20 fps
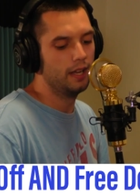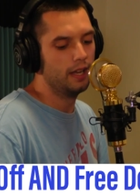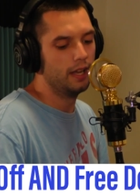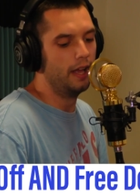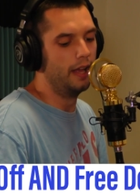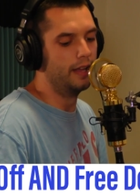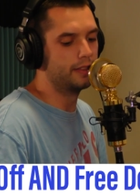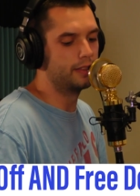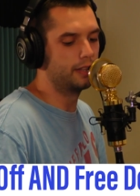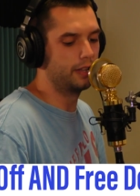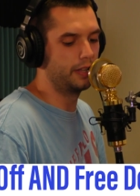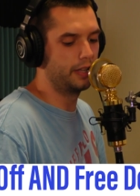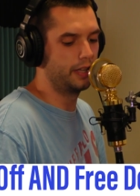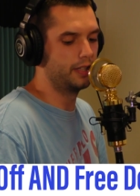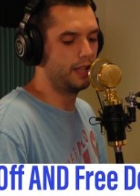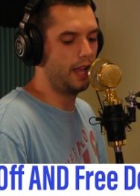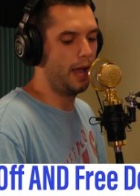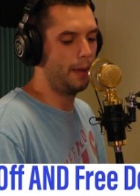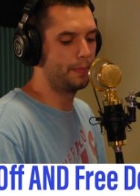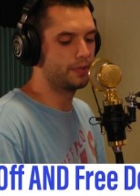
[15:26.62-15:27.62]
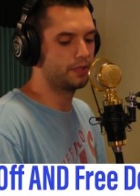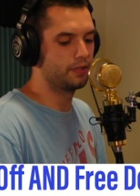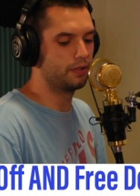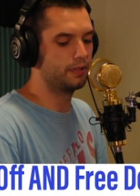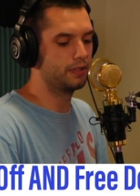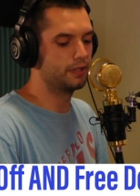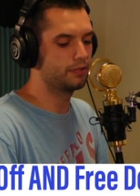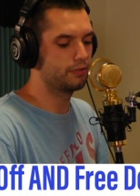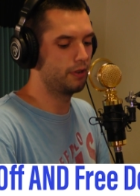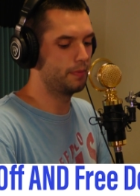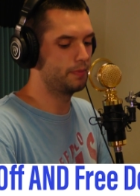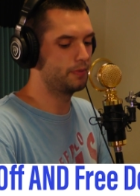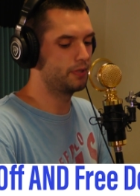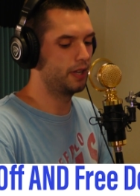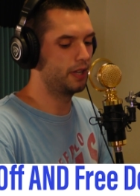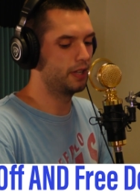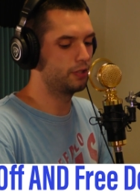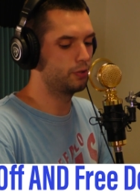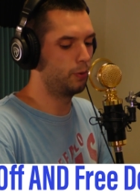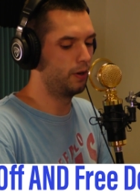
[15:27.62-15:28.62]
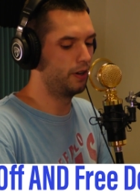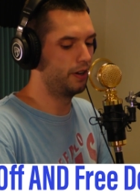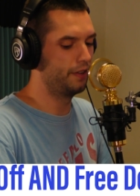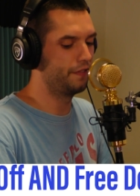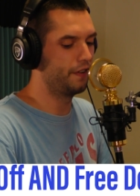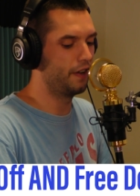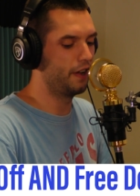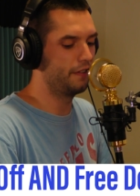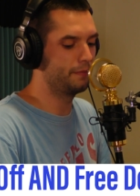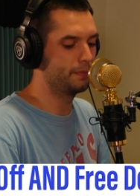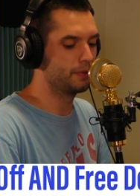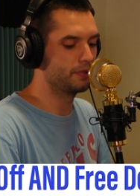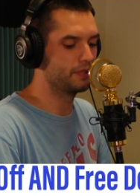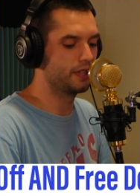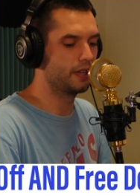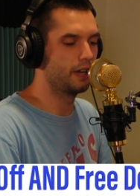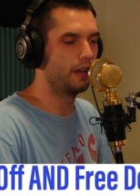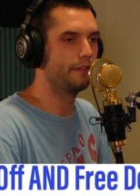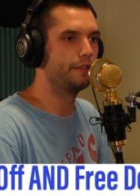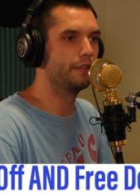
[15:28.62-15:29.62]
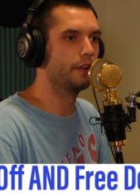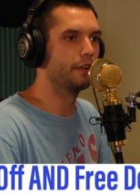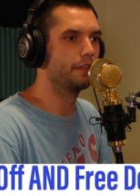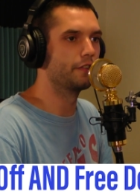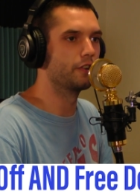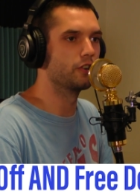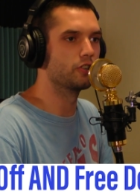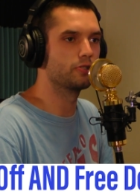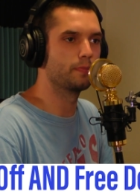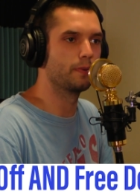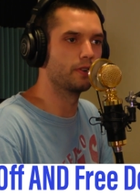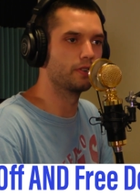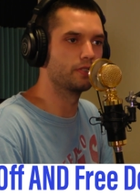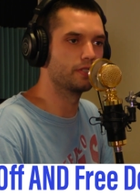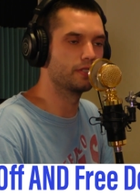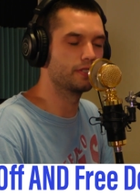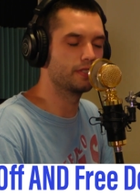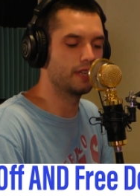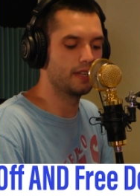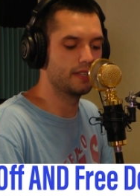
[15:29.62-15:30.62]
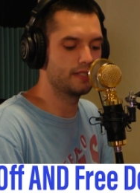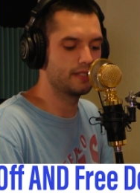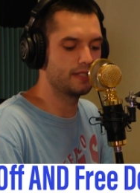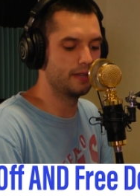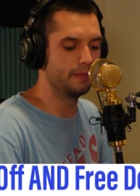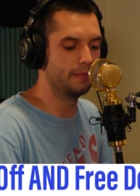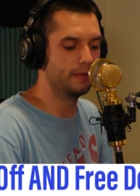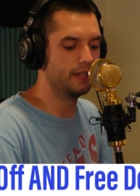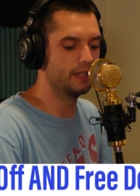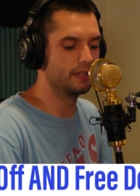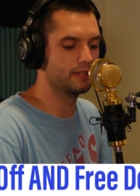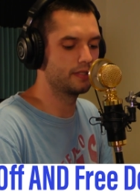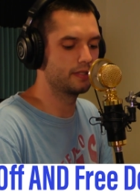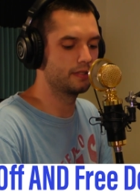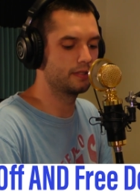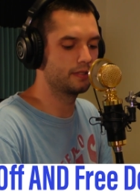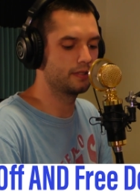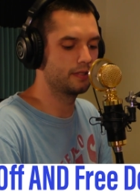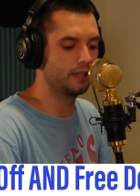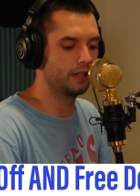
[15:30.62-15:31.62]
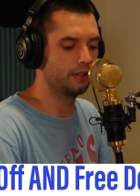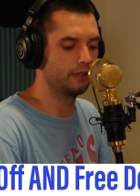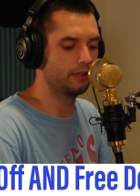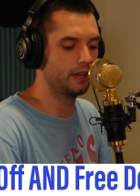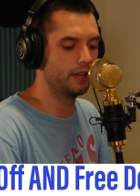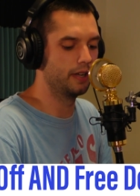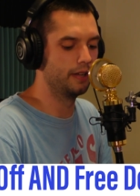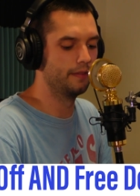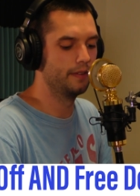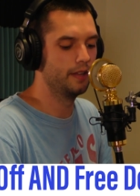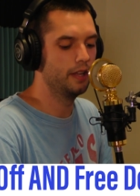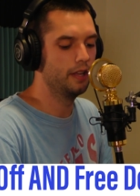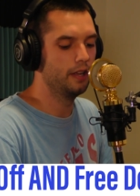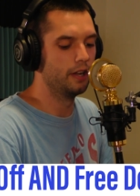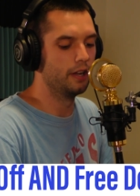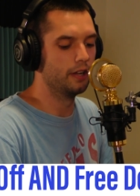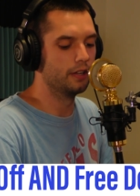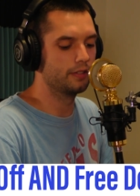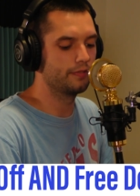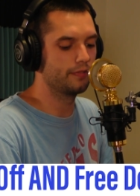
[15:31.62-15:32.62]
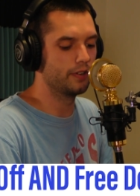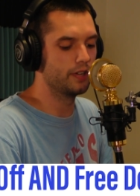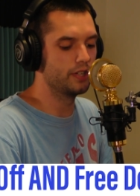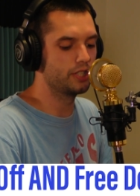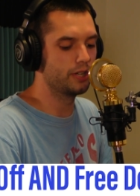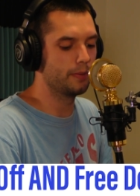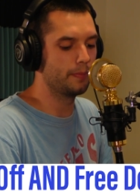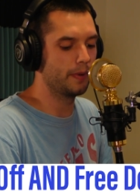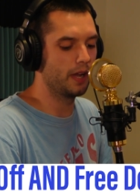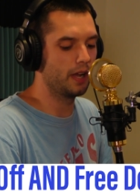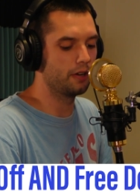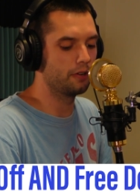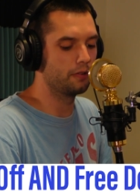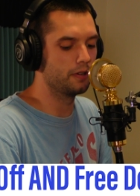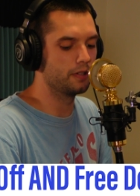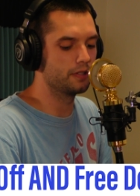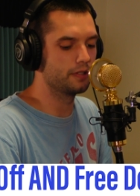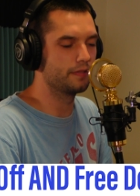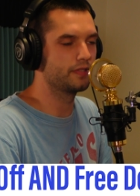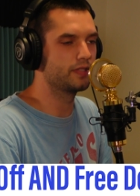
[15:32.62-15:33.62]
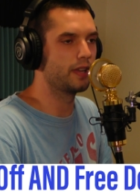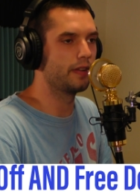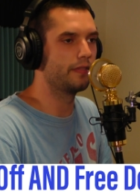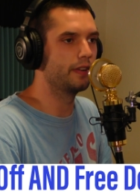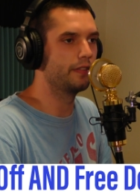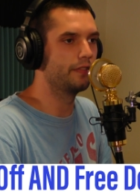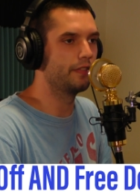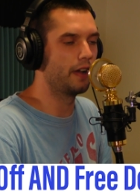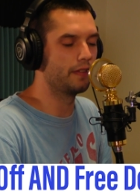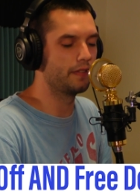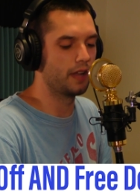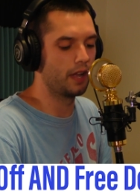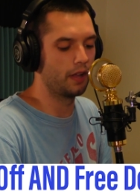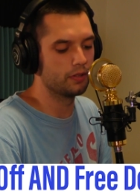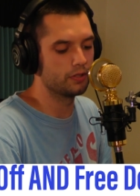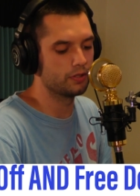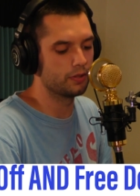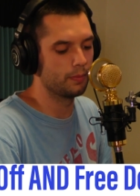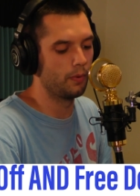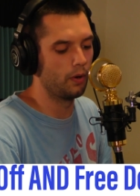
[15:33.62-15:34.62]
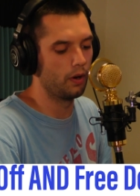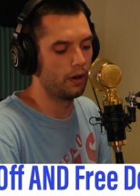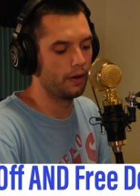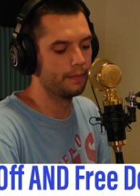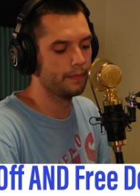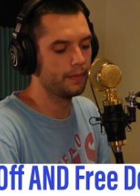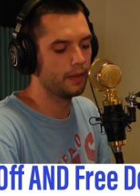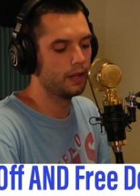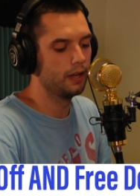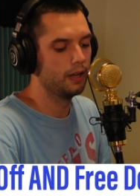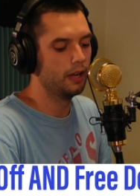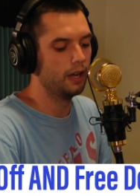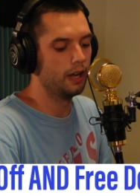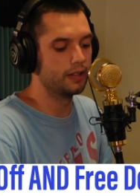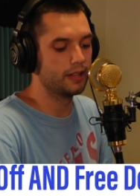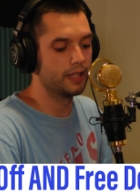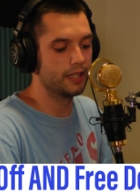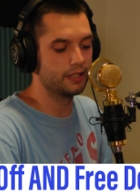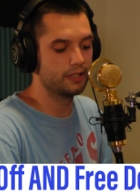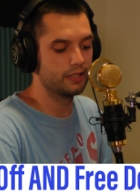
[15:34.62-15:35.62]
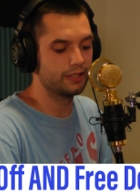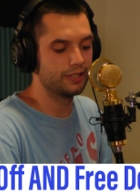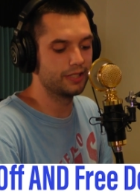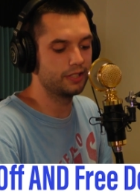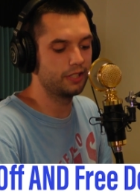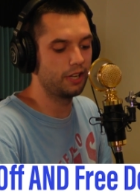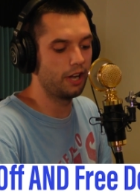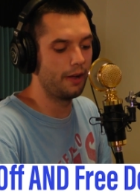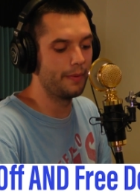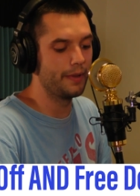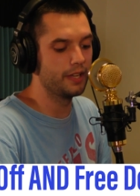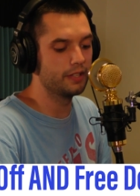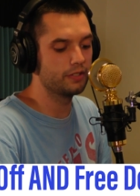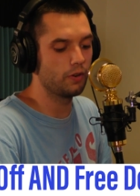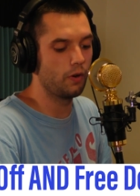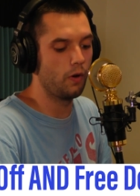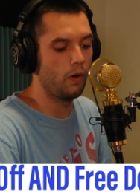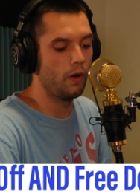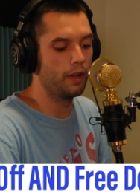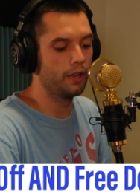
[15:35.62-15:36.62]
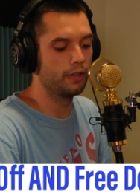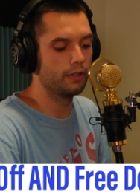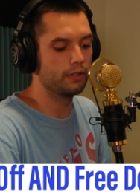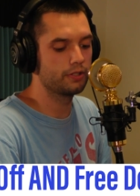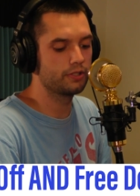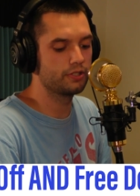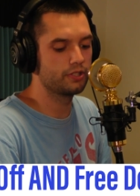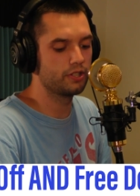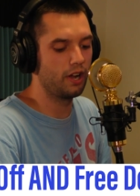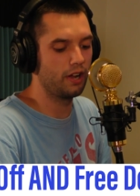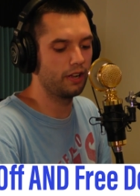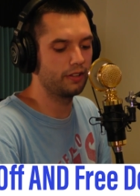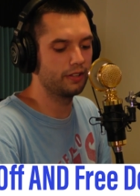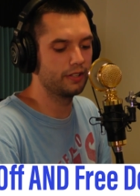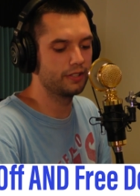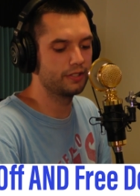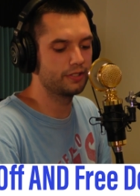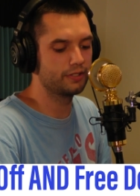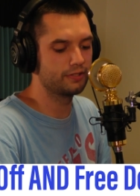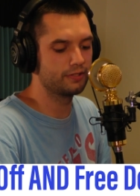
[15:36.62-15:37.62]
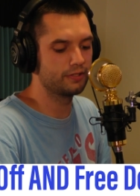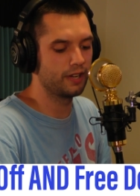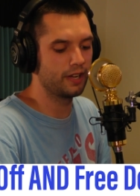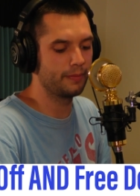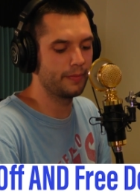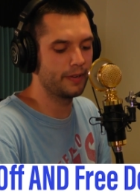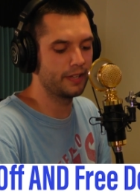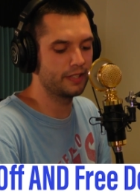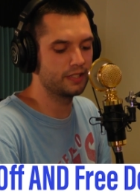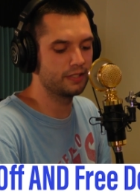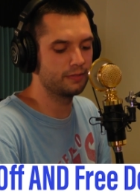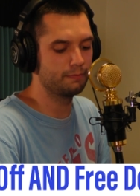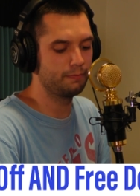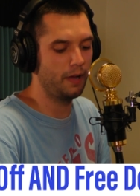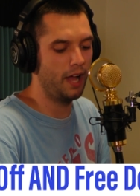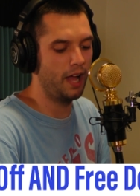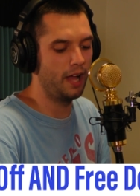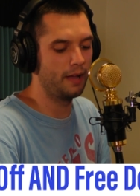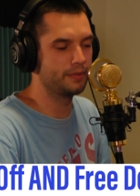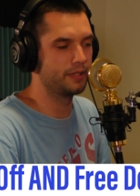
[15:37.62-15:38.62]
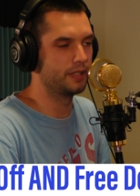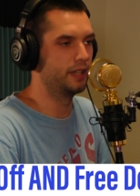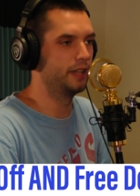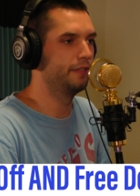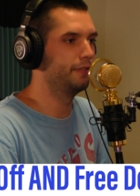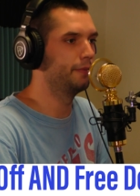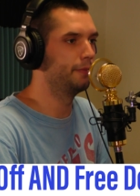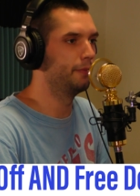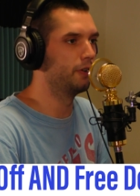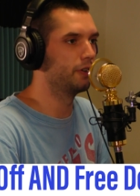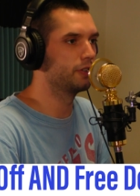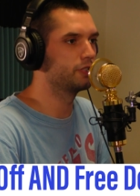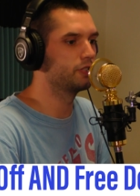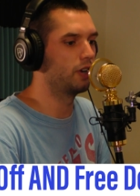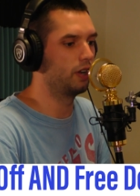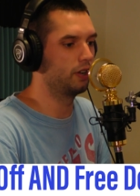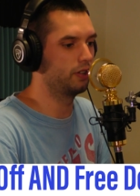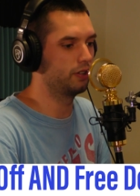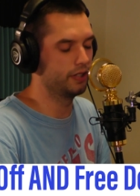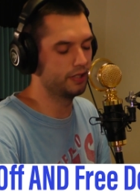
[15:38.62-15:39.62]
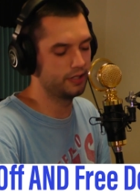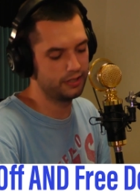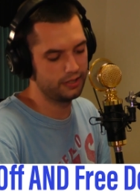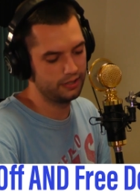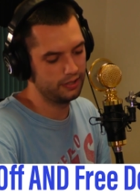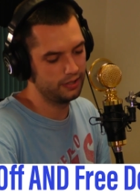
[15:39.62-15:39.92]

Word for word: Hit the link in the episode description. Get 25% off your first purchase at CB Distillery. There's free shipping on orders of $75 or more things such as gummies, oils, chocolates, drink mixes, bombs, and even more chocolates.